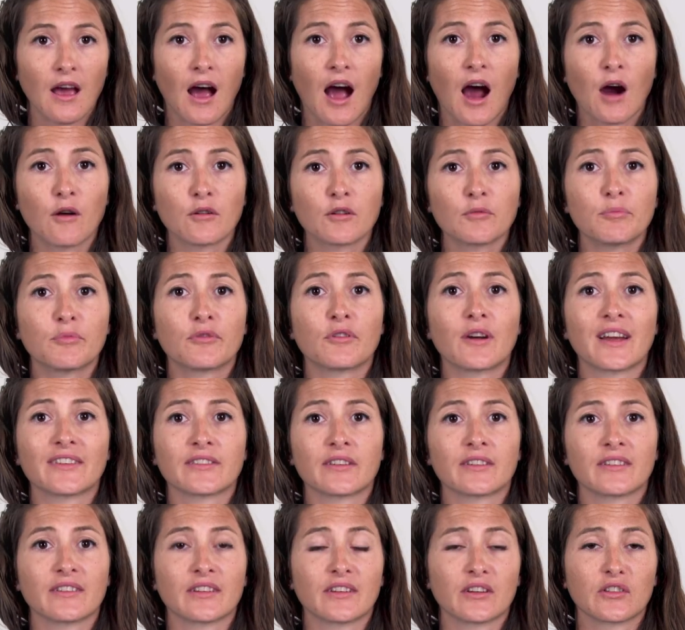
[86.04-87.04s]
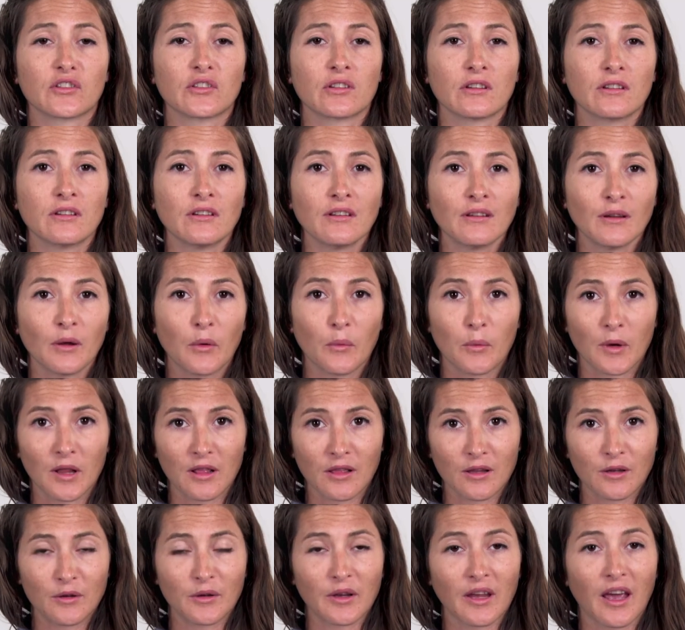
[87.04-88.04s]
Our presentation will
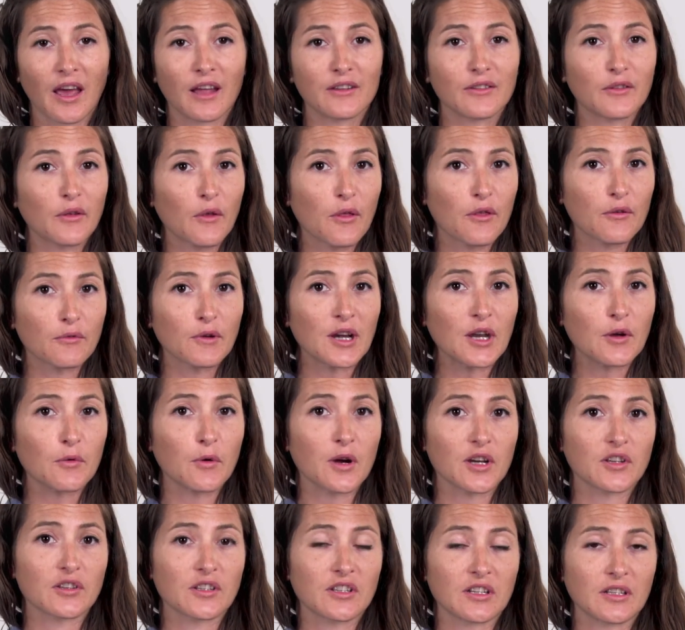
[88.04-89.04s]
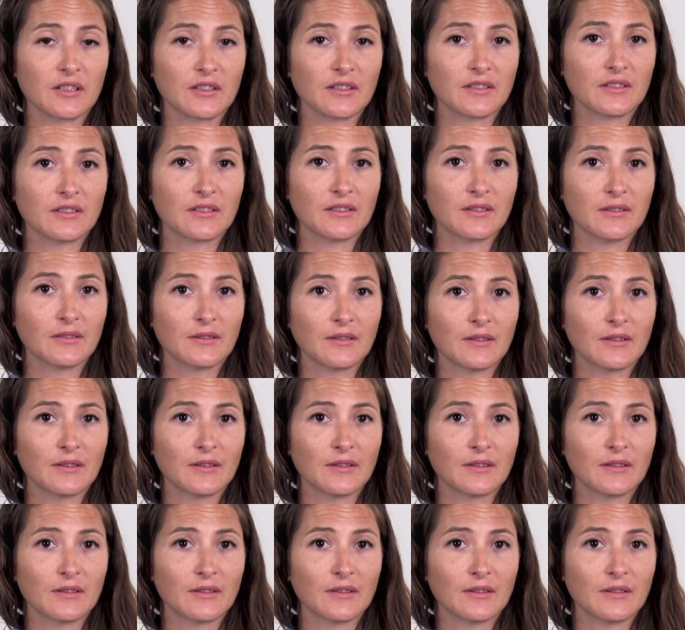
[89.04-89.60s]
look at three questions.